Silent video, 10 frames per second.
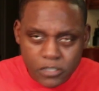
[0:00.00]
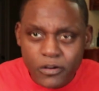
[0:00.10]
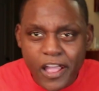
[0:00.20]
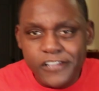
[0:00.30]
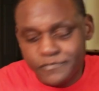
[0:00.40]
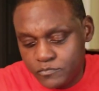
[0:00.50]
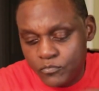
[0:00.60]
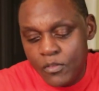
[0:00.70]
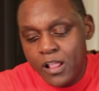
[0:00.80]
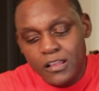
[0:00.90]
Okay.
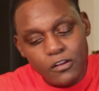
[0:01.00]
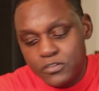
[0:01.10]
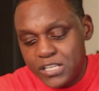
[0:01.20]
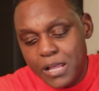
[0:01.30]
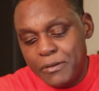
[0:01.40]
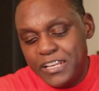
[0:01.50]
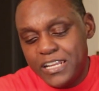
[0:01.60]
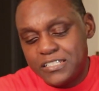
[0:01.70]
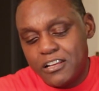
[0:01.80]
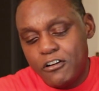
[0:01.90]
As long as I got my
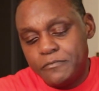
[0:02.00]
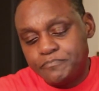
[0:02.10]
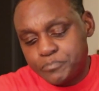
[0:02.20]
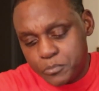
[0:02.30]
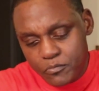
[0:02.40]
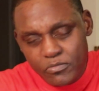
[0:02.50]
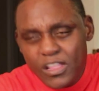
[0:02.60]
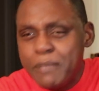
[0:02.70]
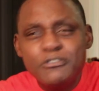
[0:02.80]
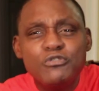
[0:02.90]
daddy's sauce,
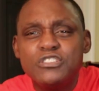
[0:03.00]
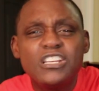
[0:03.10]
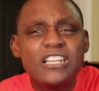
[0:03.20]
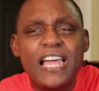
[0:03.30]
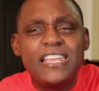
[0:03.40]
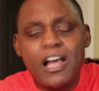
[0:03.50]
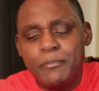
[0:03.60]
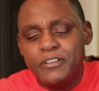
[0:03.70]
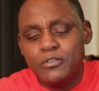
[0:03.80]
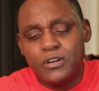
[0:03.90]
I'm gonna do it just like
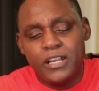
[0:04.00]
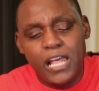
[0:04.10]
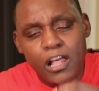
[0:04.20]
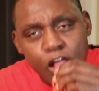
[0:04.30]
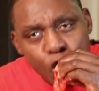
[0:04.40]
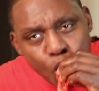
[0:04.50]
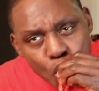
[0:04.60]
y'all be doing it now.